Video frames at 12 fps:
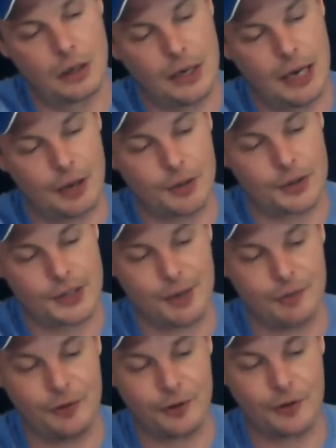Now,
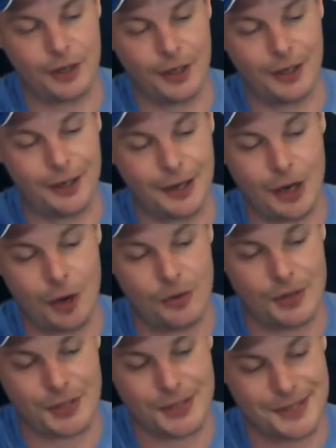some of you are thinking, oh,
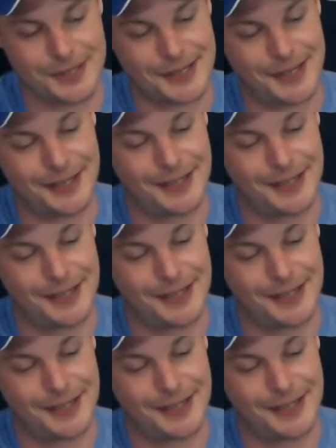this is